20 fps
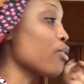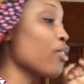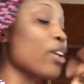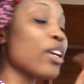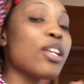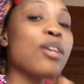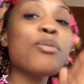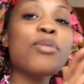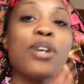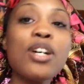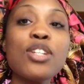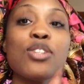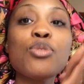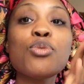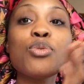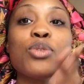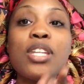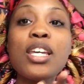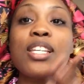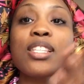for anyone
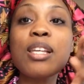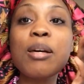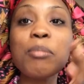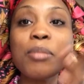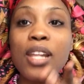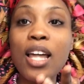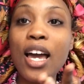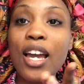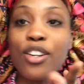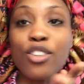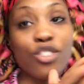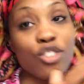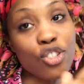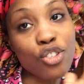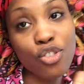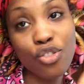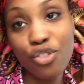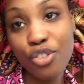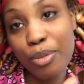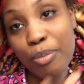who thinks I'm lying or
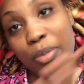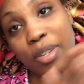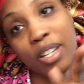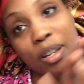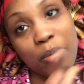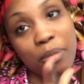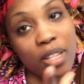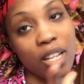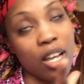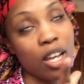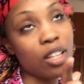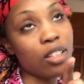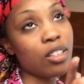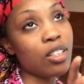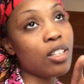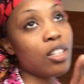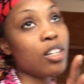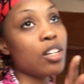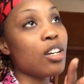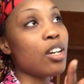just tripping, I'm not.
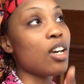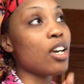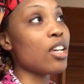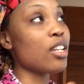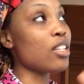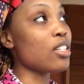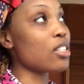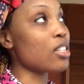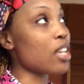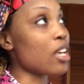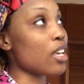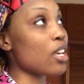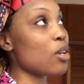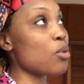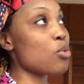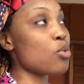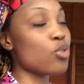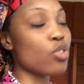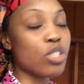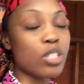And it's like it
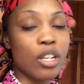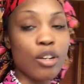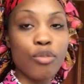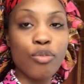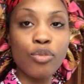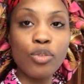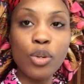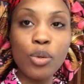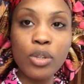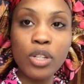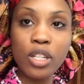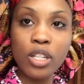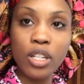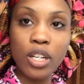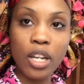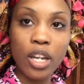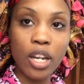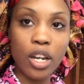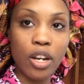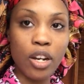was just like floating in
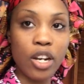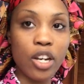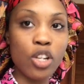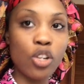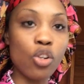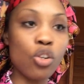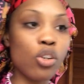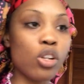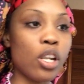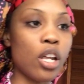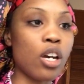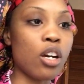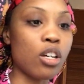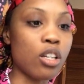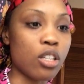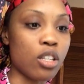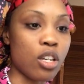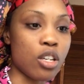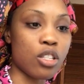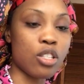the air. It looked like
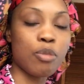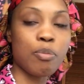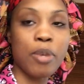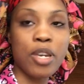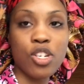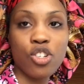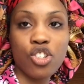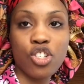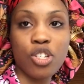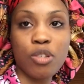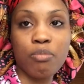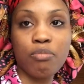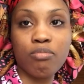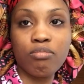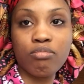a, a spaceship.